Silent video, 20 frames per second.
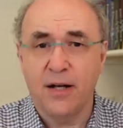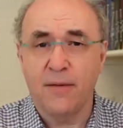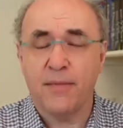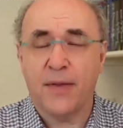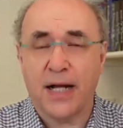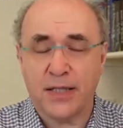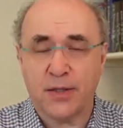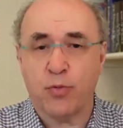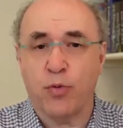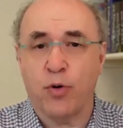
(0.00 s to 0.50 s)

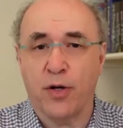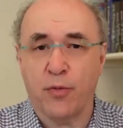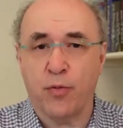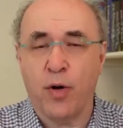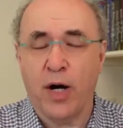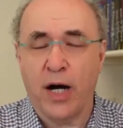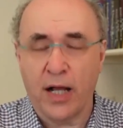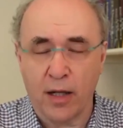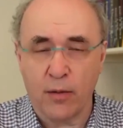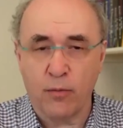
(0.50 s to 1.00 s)
that's
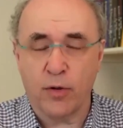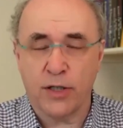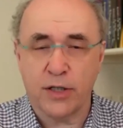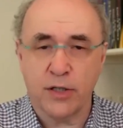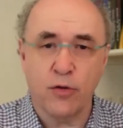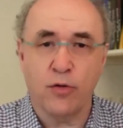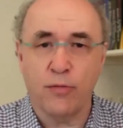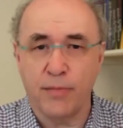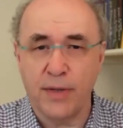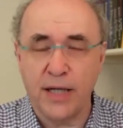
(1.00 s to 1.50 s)
worthwhile and what
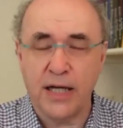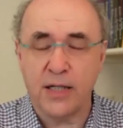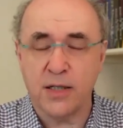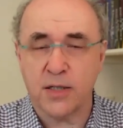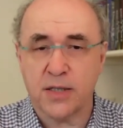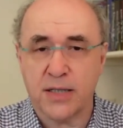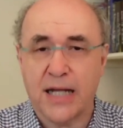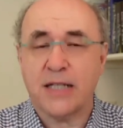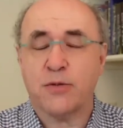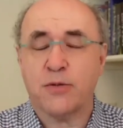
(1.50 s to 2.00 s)
it all
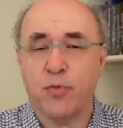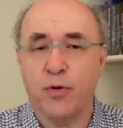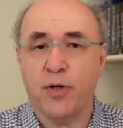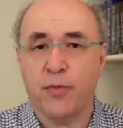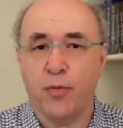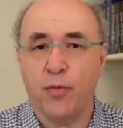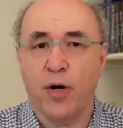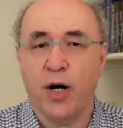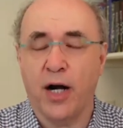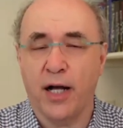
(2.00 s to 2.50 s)
means that's
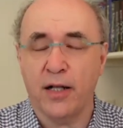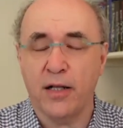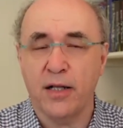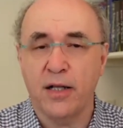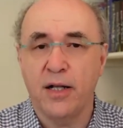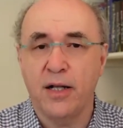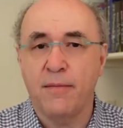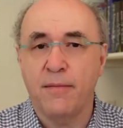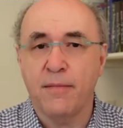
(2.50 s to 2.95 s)
worthwhile